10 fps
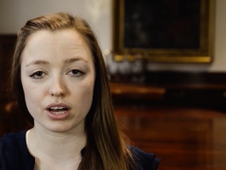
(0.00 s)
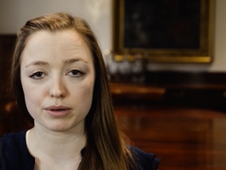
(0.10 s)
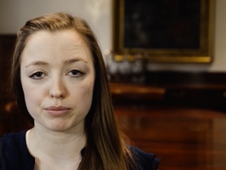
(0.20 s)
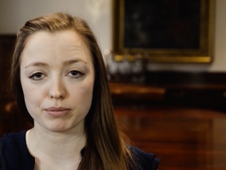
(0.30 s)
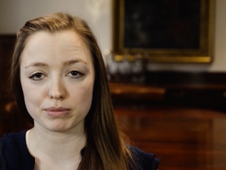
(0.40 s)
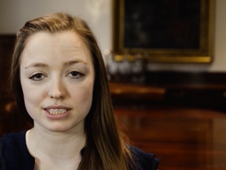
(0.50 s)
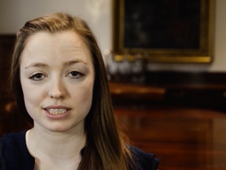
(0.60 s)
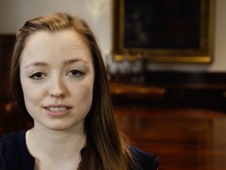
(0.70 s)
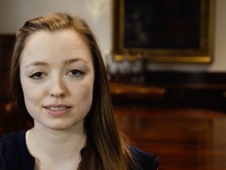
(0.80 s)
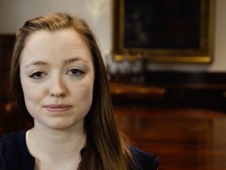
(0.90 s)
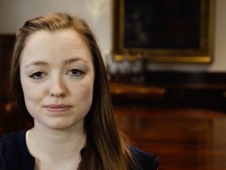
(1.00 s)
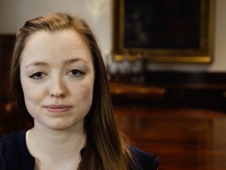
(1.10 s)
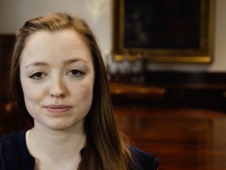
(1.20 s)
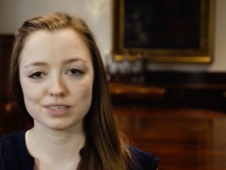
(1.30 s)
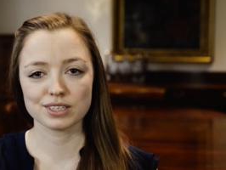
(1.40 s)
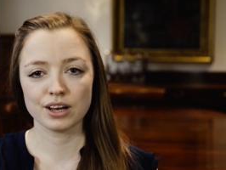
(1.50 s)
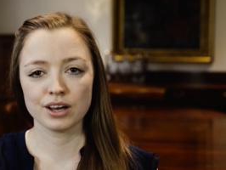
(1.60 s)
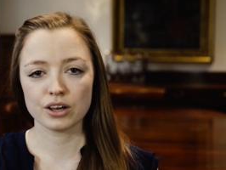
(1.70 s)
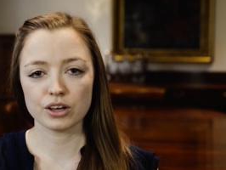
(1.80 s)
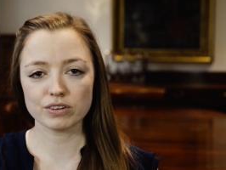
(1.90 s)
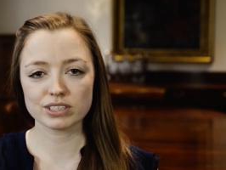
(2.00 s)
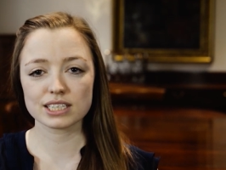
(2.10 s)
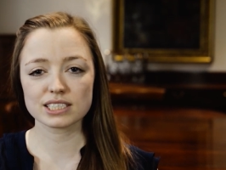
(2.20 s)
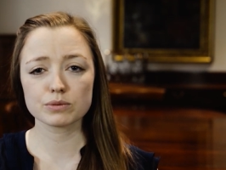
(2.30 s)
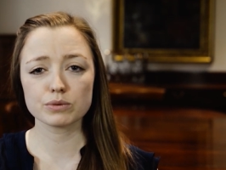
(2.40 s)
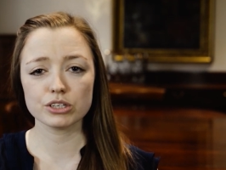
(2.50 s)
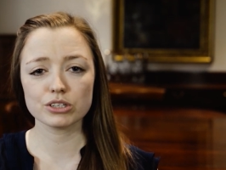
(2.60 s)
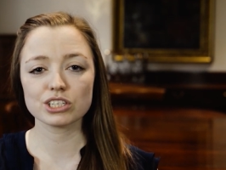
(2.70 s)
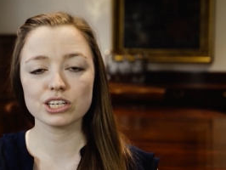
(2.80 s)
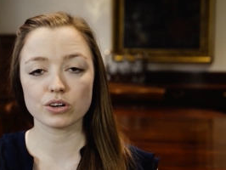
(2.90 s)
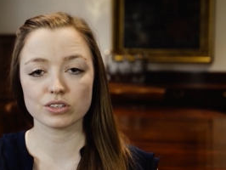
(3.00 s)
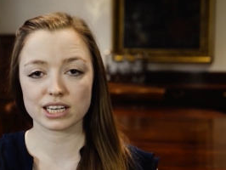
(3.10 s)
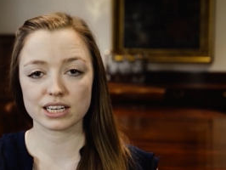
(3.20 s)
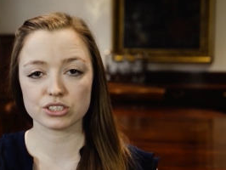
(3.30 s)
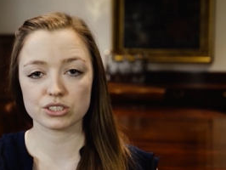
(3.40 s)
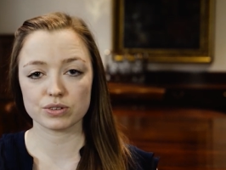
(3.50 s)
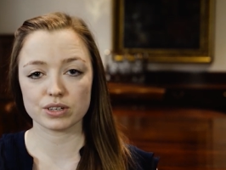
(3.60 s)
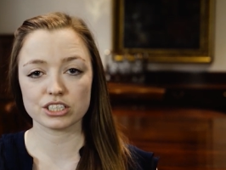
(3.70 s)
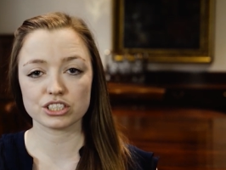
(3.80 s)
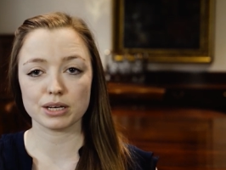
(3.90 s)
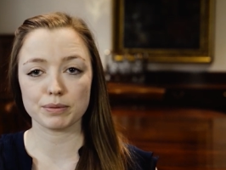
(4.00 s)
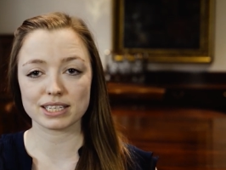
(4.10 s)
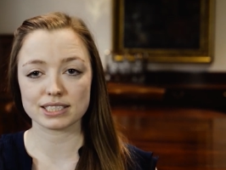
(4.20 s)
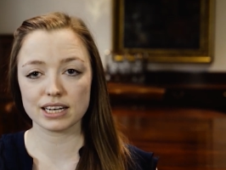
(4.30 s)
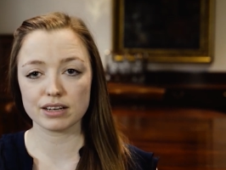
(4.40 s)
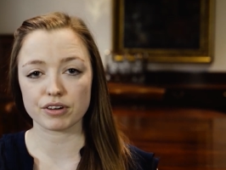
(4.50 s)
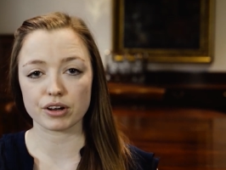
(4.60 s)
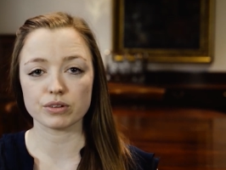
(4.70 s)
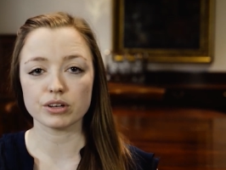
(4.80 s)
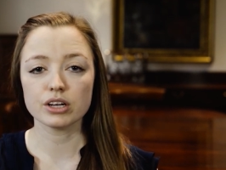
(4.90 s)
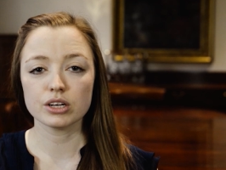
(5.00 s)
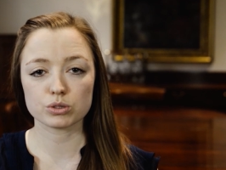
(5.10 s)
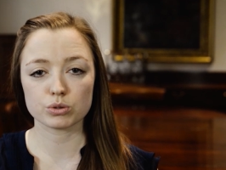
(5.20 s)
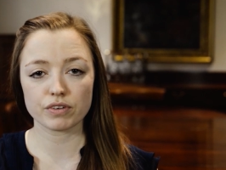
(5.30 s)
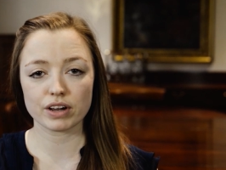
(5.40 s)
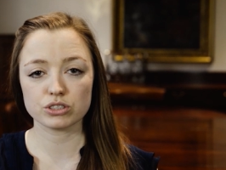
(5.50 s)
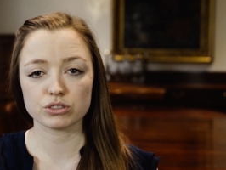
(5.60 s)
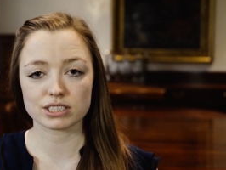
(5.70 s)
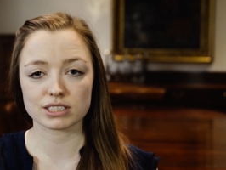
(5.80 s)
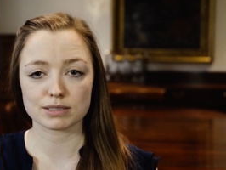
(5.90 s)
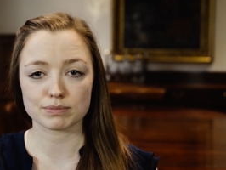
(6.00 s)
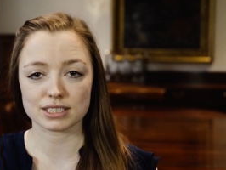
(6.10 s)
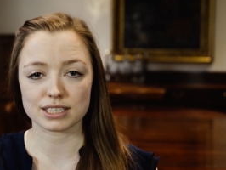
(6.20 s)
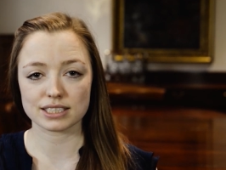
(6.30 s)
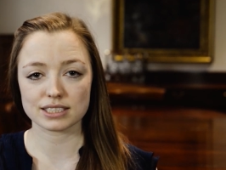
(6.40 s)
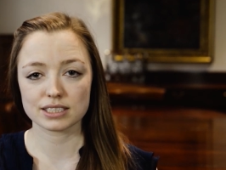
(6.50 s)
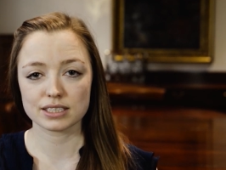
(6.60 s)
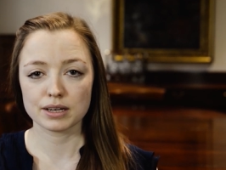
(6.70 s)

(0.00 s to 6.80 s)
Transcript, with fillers: other premises. Your assessor will usually contact you initially by telephone to arrange your assessment date,